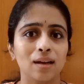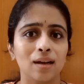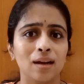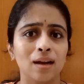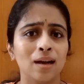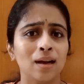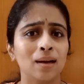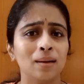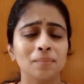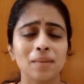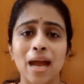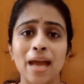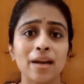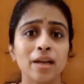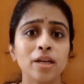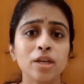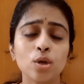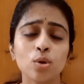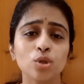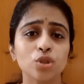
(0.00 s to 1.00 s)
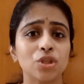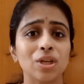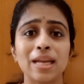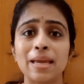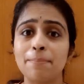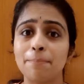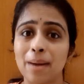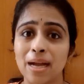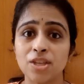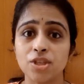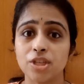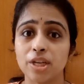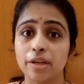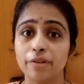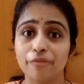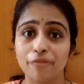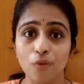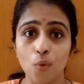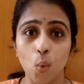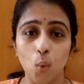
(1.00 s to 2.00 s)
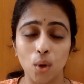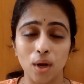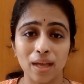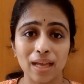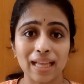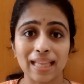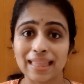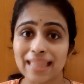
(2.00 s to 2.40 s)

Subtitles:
an unusually pungent food.